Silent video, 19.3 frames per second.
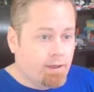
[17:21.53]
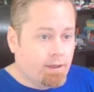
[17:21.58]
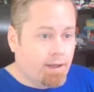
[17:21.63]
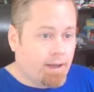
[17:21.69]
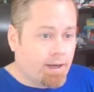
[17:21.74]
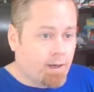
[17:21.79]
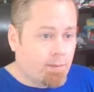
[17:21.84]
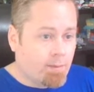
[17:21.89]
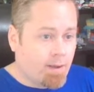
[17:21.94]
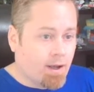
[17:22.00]

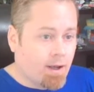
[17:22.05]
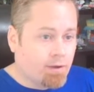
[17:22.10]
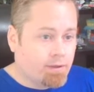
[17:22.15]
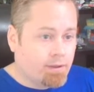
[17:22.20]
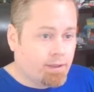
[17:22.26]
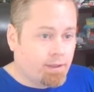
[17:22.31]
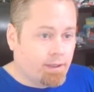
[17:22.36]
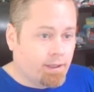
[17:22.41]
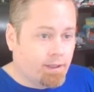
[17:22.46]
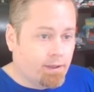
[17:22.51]
at about
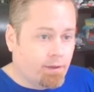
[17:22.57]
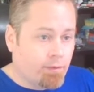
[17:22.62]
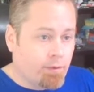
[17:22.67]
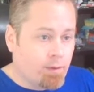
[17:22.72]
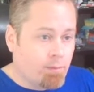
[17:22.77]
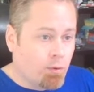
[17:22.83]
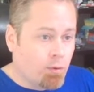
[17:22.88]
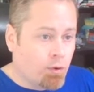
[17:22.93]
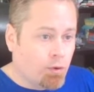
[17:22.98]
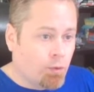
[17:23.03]

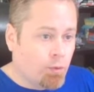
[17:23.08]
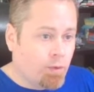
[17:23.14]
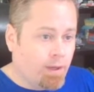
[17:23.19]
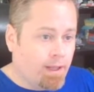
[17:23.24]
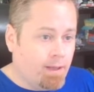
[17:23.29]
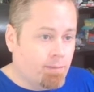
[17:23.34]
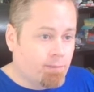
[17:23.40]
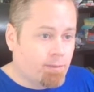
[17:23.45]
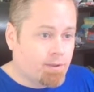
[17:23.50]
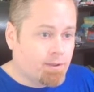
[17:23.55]

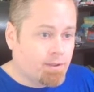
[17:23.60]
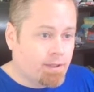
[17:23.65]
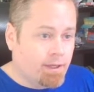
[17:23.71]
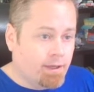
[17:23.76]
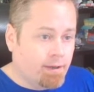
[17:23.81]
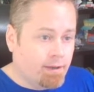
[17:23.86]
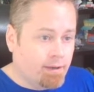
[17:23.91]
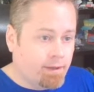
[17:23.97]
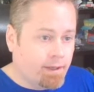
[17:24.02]
3.08%, and